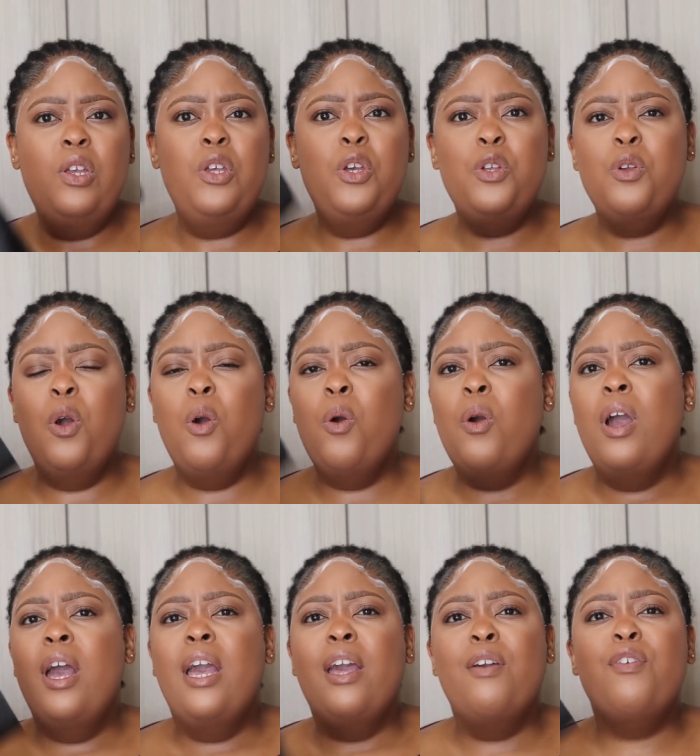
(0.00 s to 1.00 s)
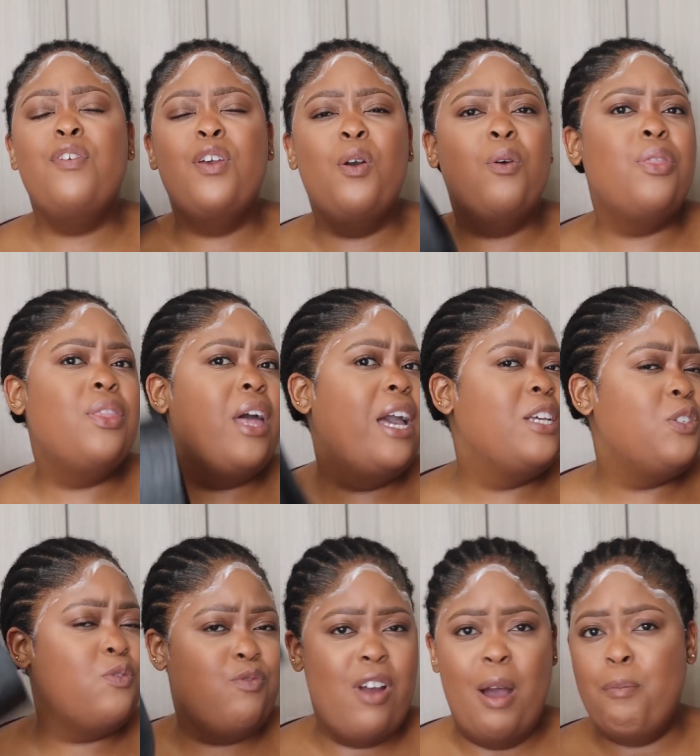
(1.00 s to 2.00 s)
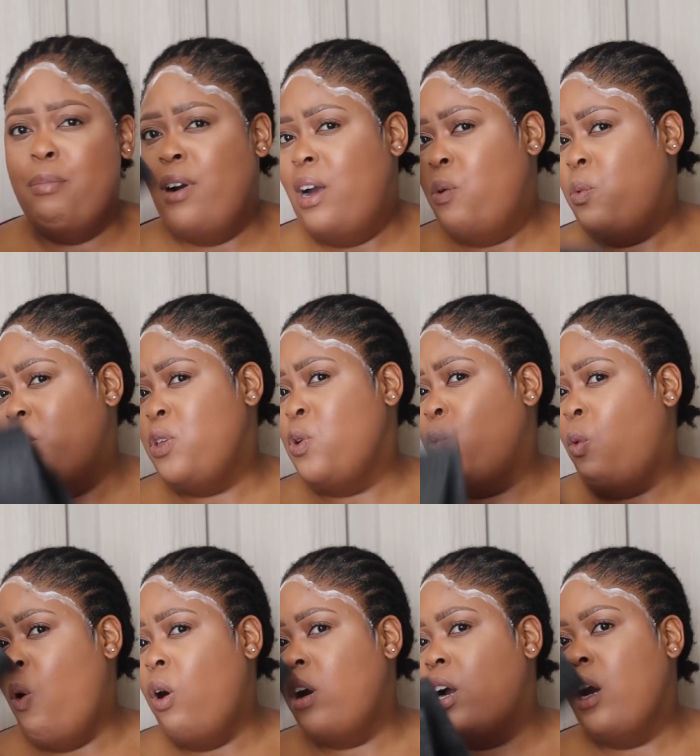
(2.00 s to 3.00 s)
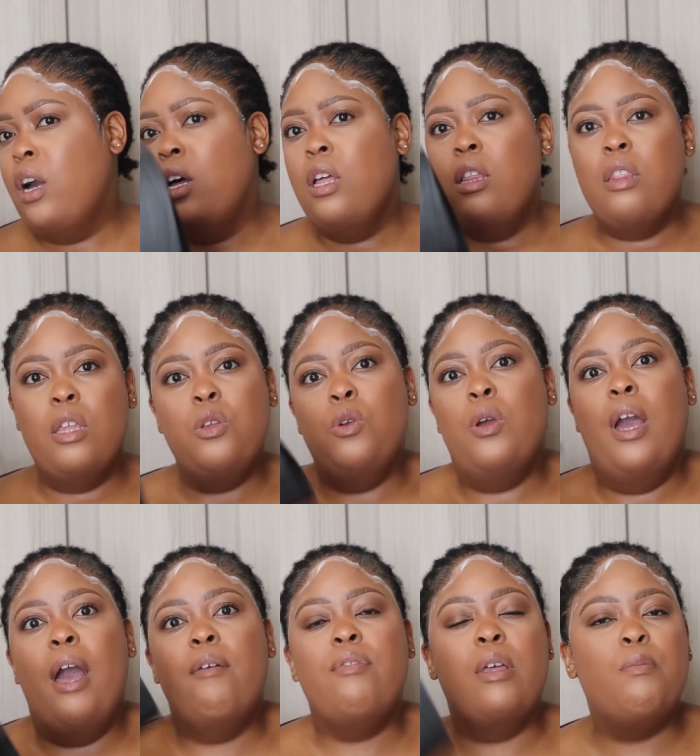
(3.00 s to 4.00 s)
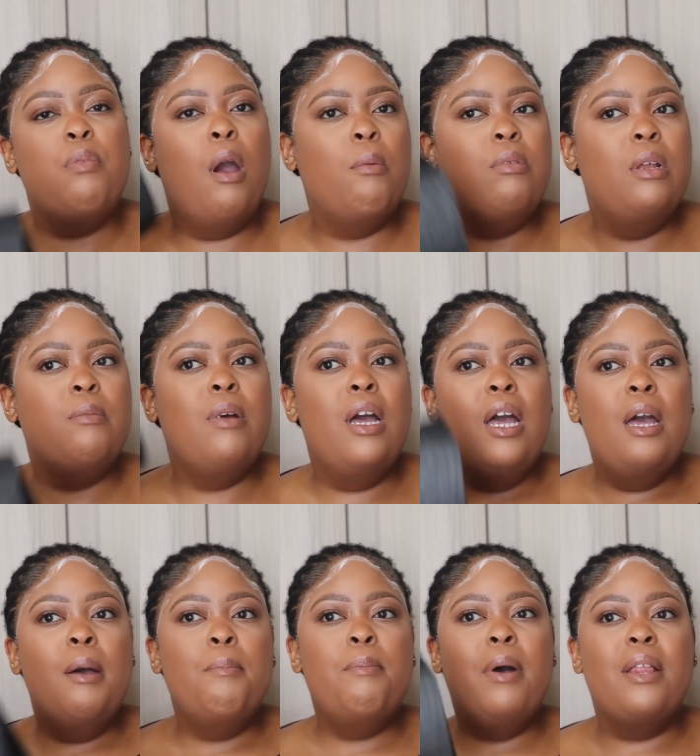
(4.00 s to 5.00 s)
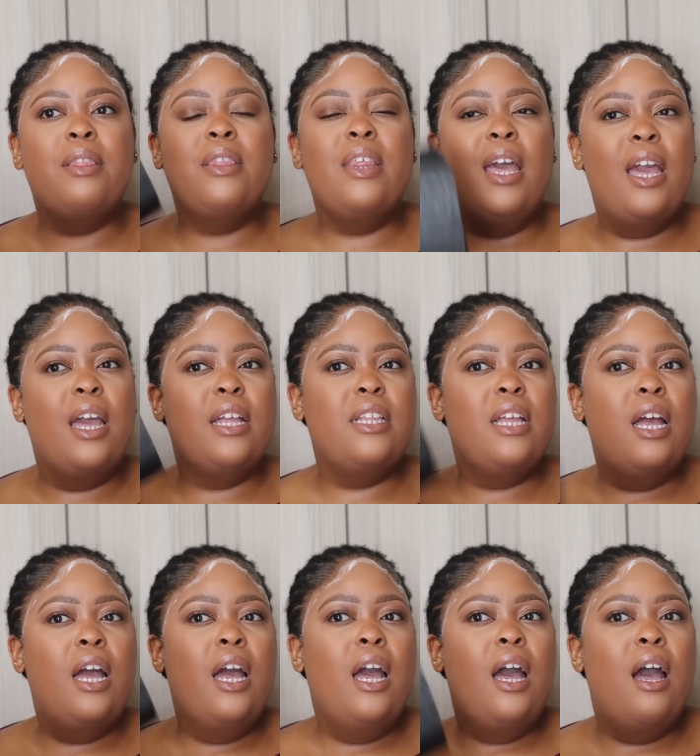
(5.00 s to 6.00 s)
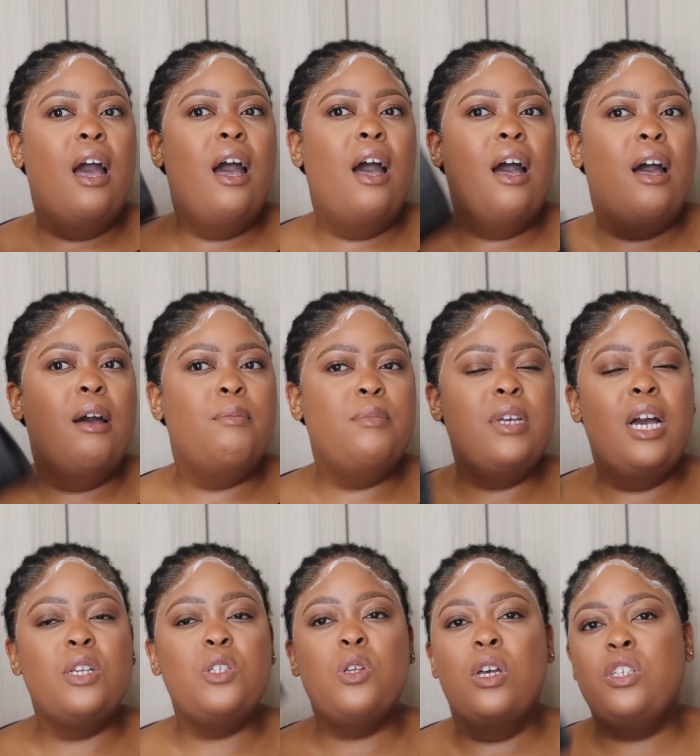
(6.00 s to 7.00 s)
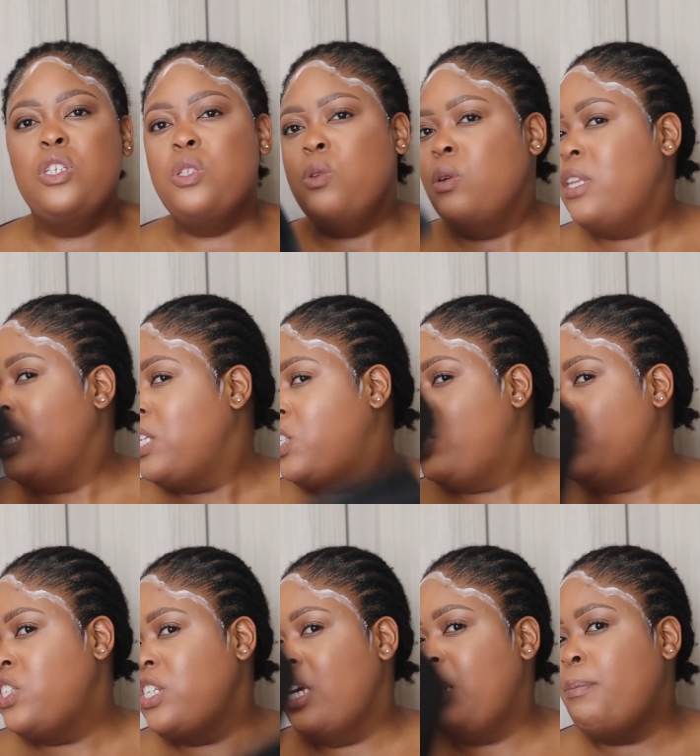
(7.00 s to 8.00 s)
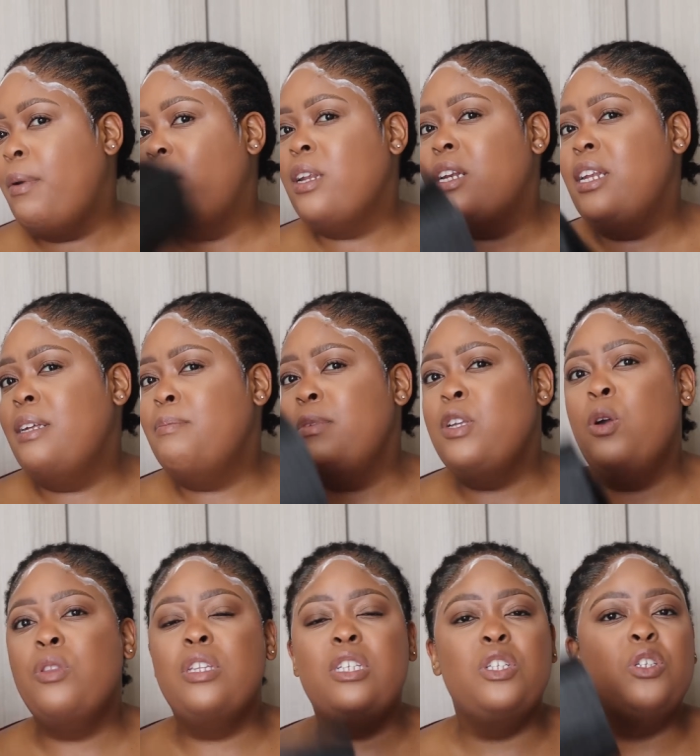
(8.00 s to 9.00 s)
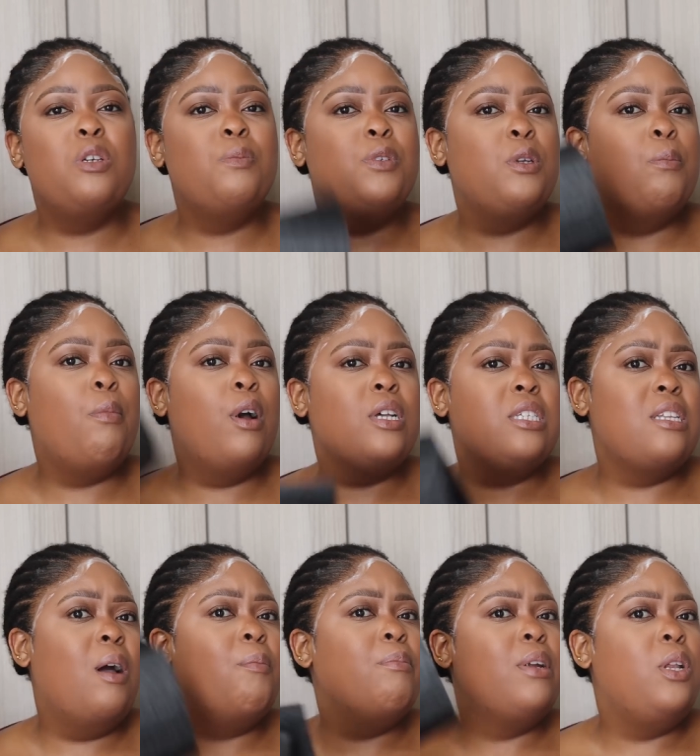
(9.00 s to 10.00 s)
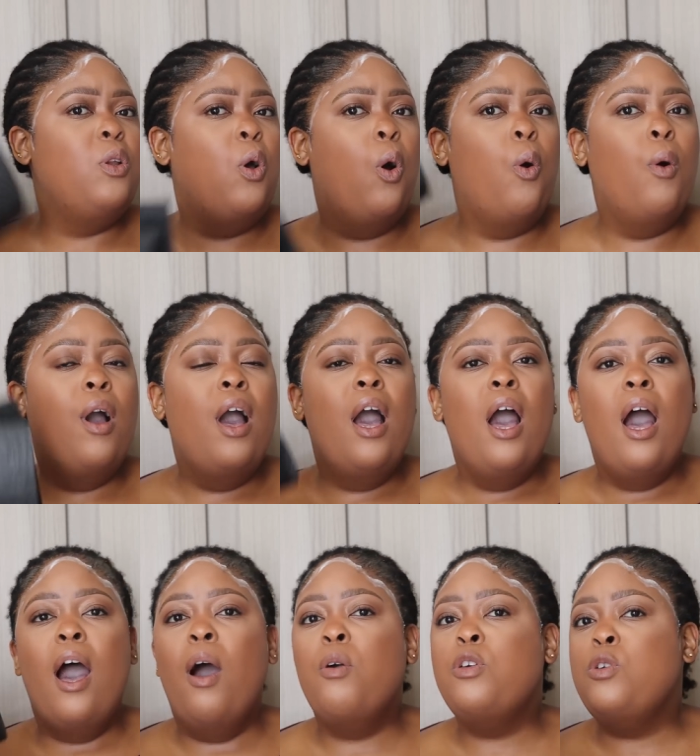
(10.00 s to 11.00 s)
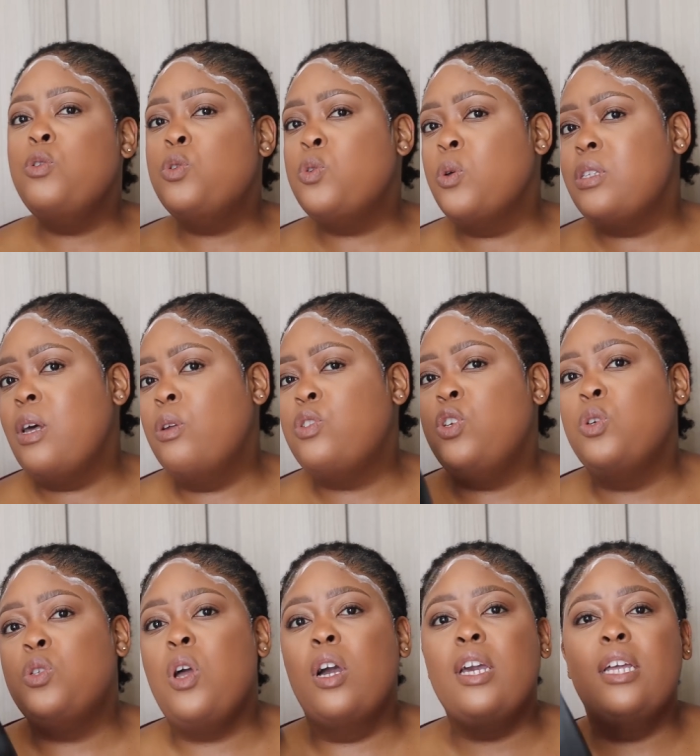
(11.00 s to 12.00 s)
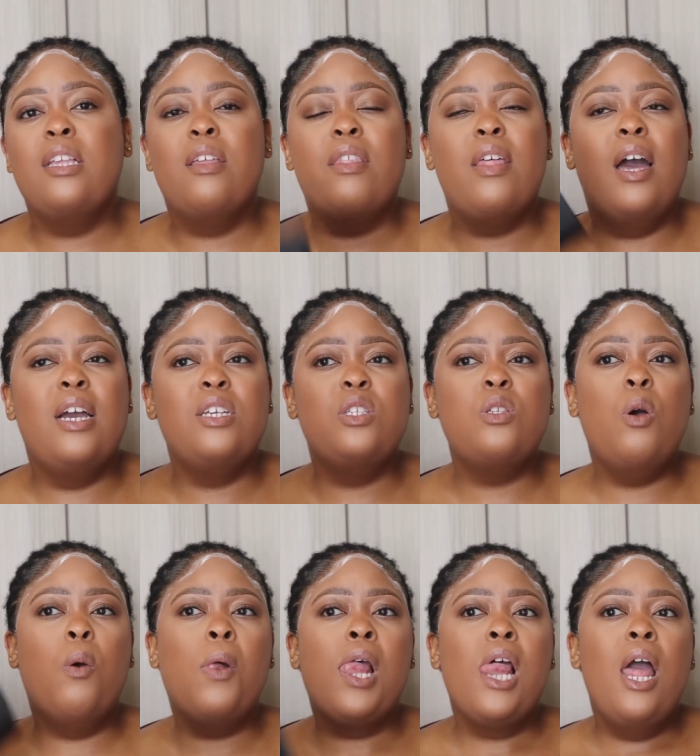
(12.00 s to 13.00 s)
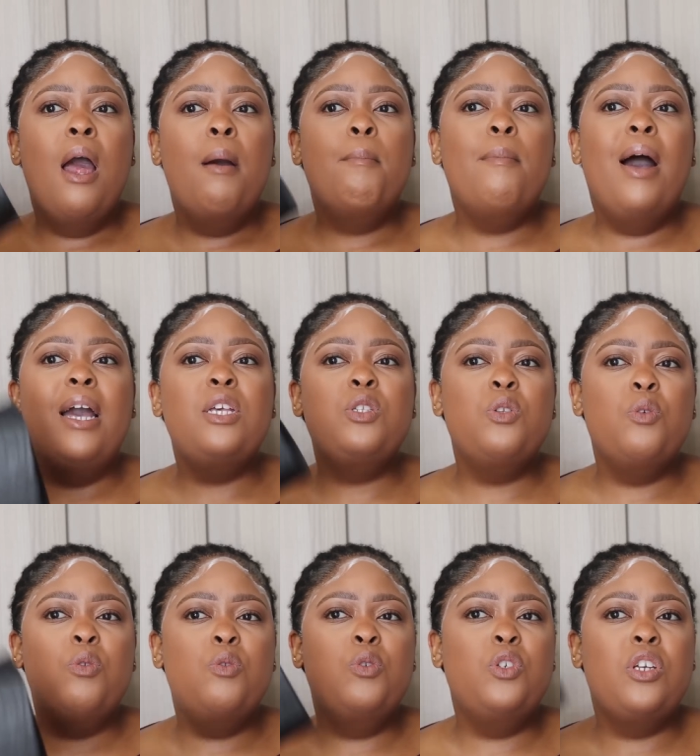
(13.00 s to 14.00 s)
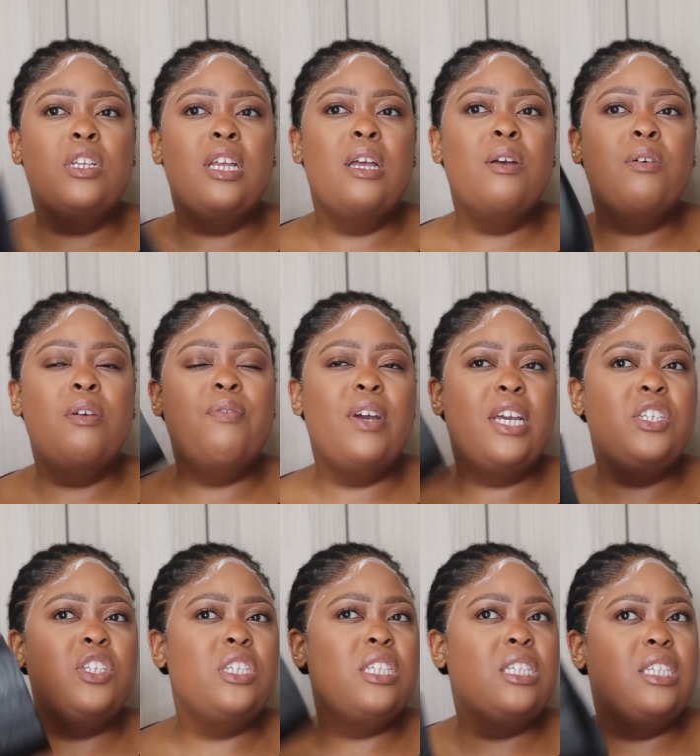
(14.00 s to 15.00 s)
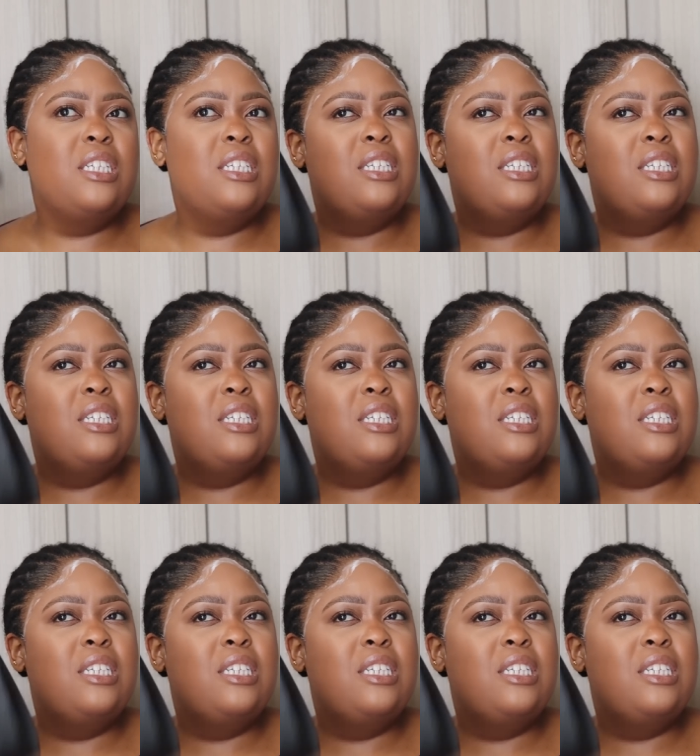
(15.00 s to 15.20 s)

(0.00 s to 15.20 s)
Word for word: you know if your thighs rub when you walk then you have that problem but then um, yeah so i just thought let's just chat about it let me know in the description box down below how you sort out your dark inner thigh so my solution if i can just